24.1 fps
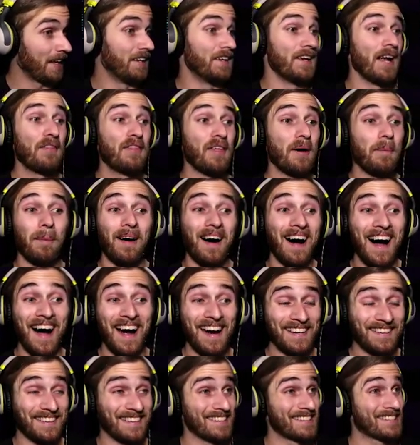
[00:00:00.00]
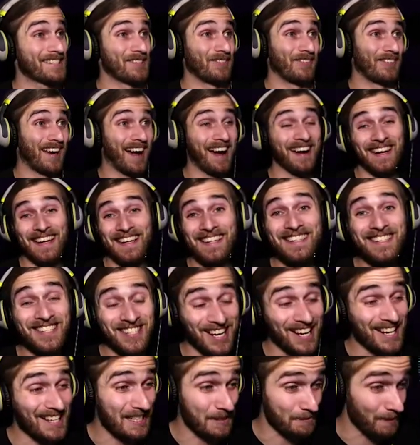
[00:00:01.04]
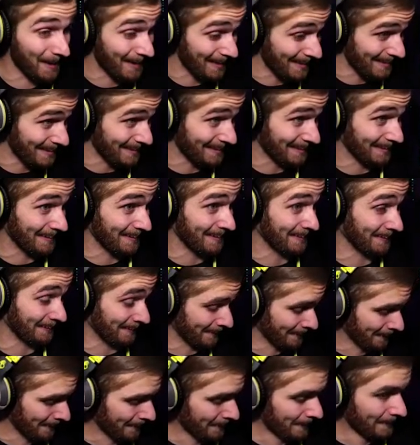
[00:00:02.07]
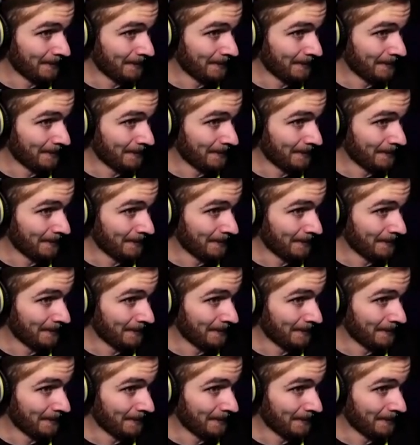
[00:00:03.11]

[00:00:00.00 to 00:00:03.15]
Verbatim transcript: Nothing behind us, so we're not getting chased by anything.